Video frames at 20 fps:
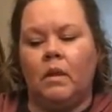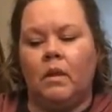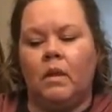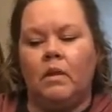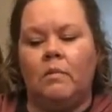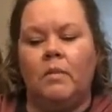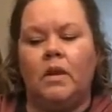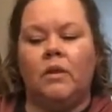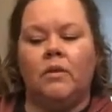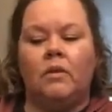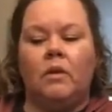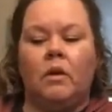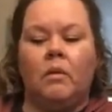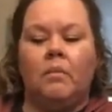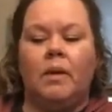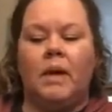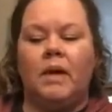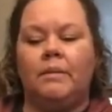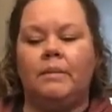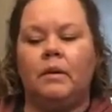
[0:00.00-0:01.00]
make their own
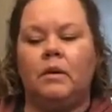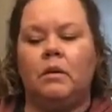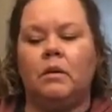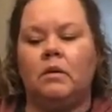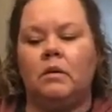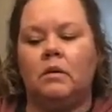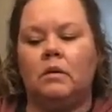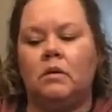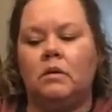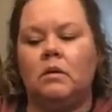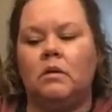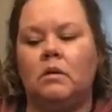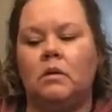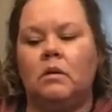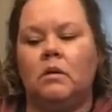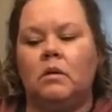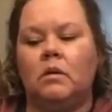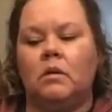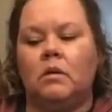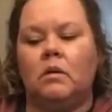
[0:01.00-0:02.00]
paper.
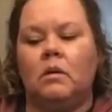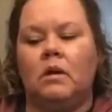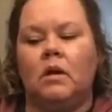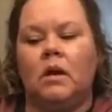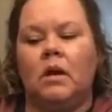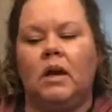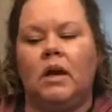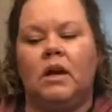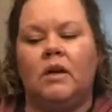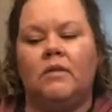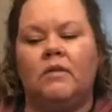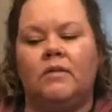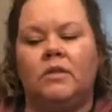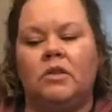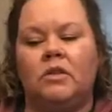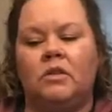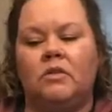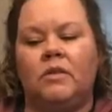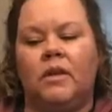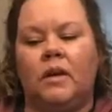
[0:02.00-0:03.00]
I've
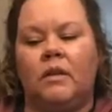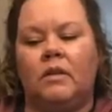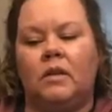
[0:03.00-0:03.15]
just found